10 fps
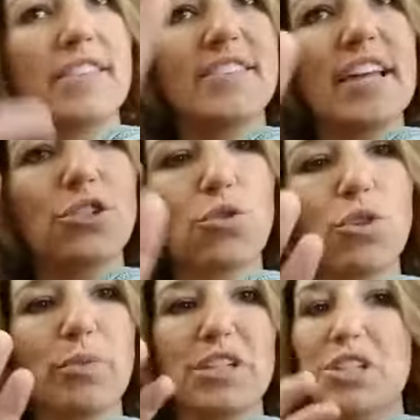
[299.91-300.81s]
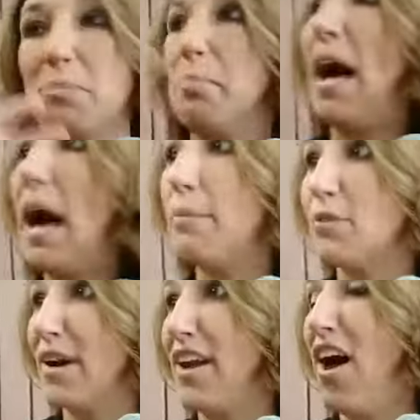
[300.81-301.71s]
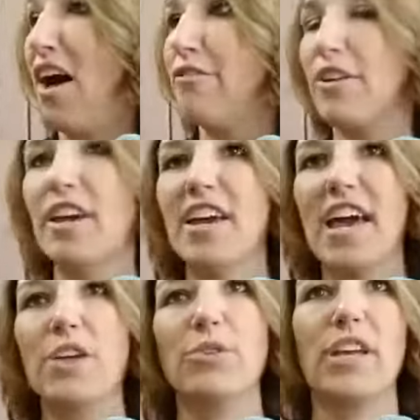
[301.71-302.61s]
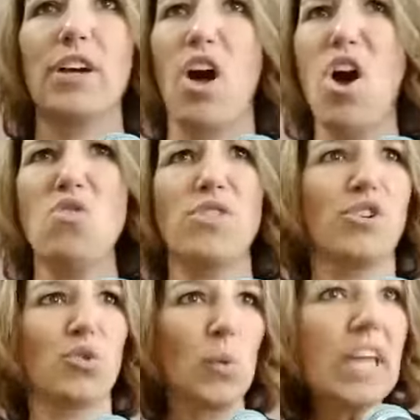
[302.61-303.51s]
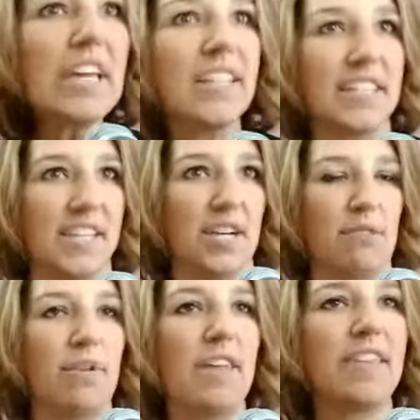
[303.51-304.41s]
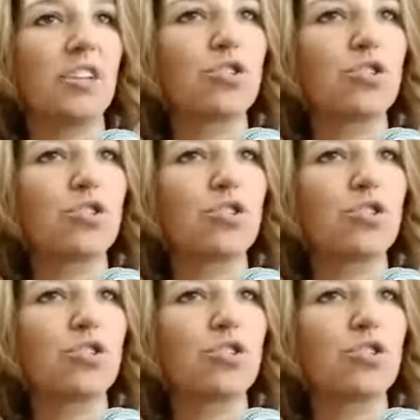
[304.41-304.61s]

That shoulder blade just pops right off, and we're like, oh, there's weakness here, right? That